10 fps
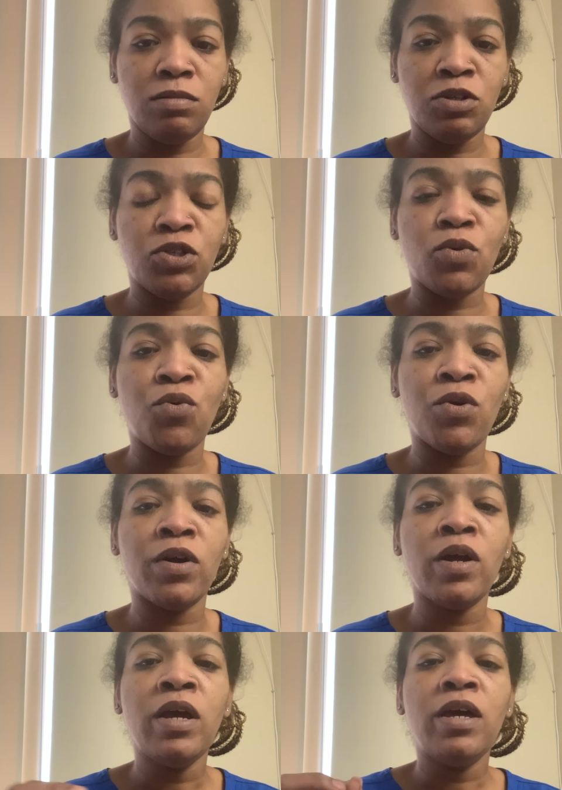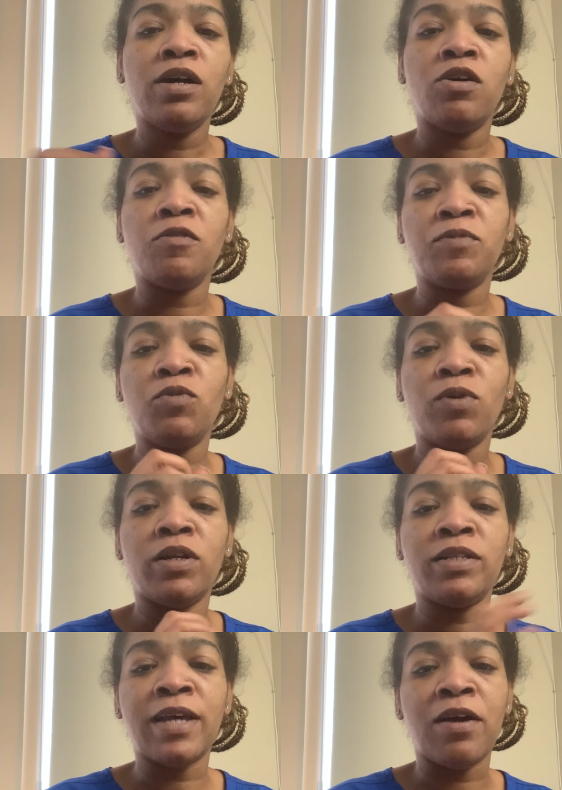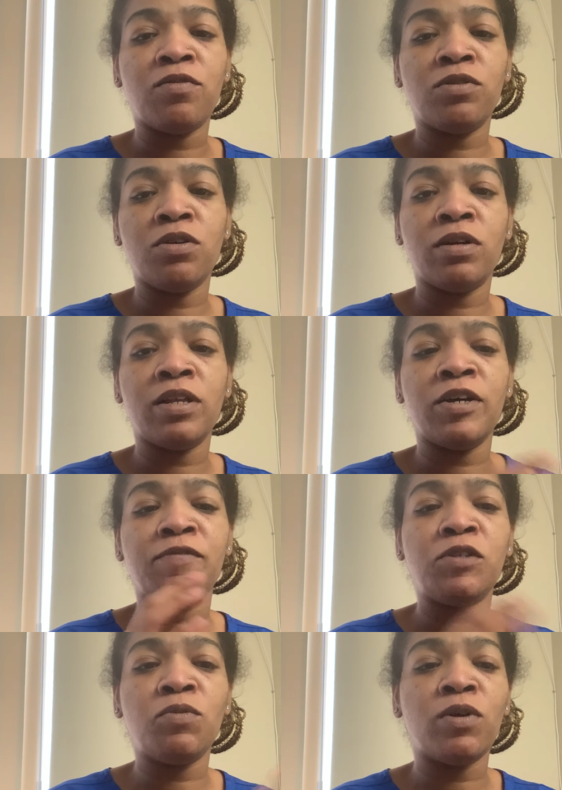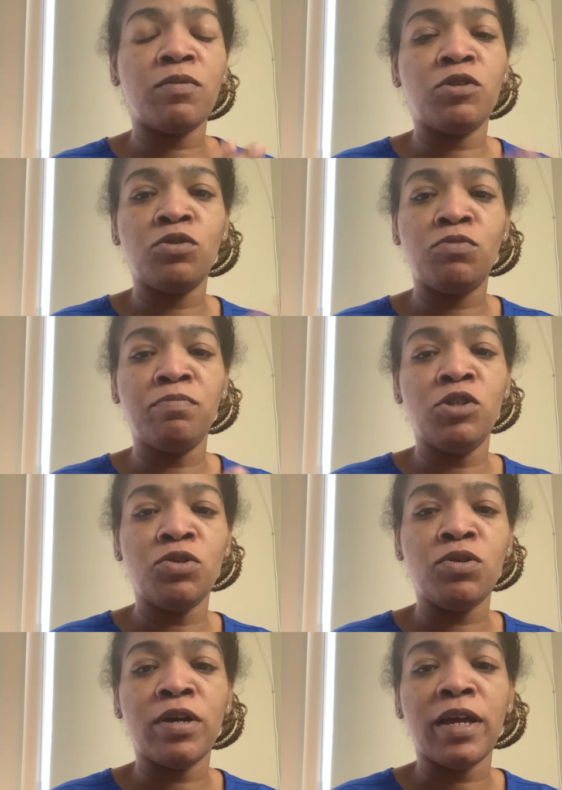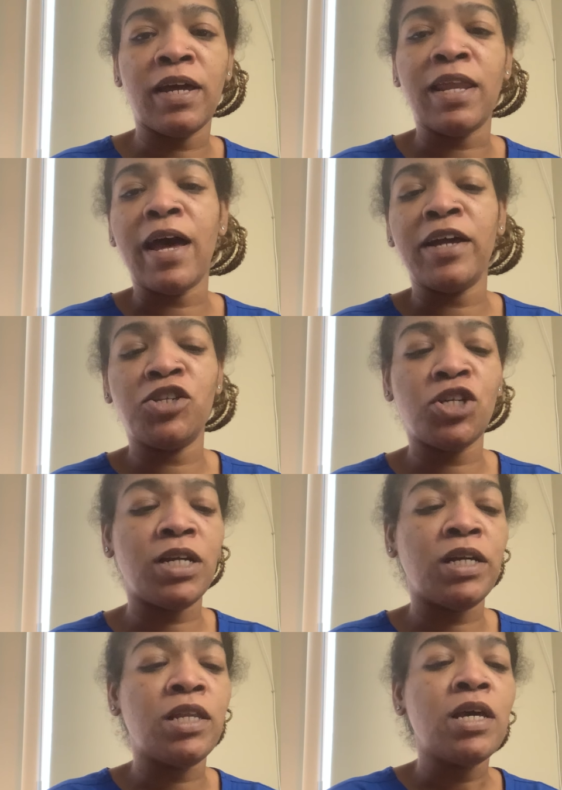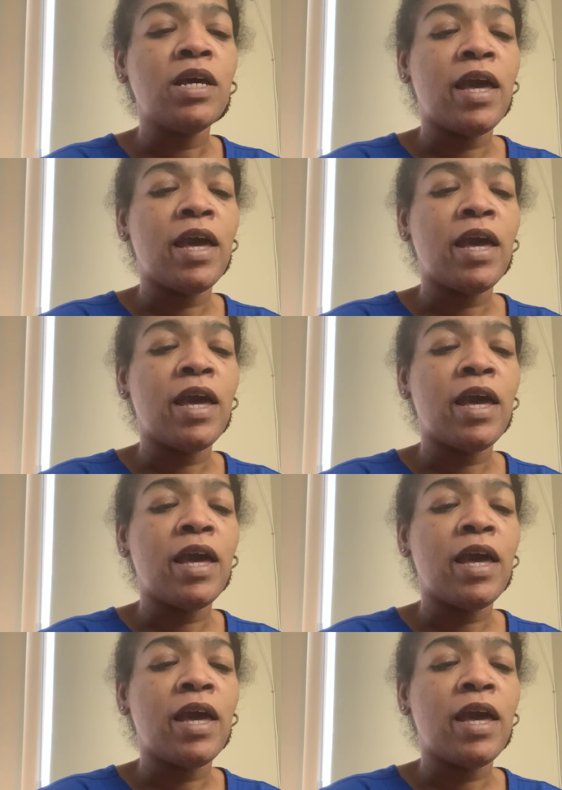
score. You want to down your gloves, you want to do your hand hygiene,